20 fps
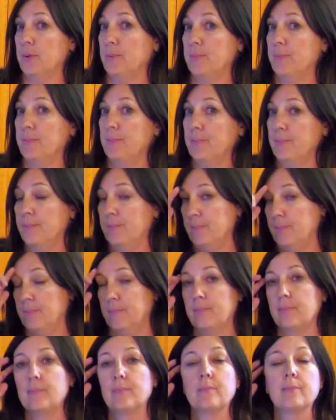gets them
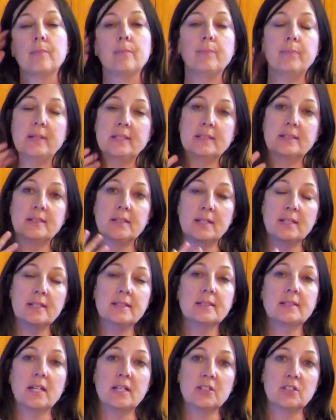published for residents
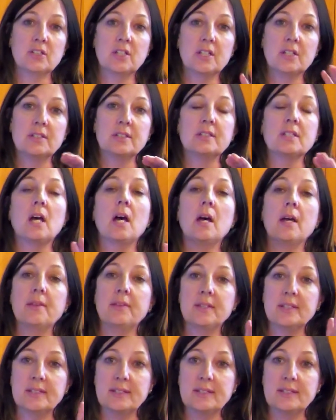to see, and keeps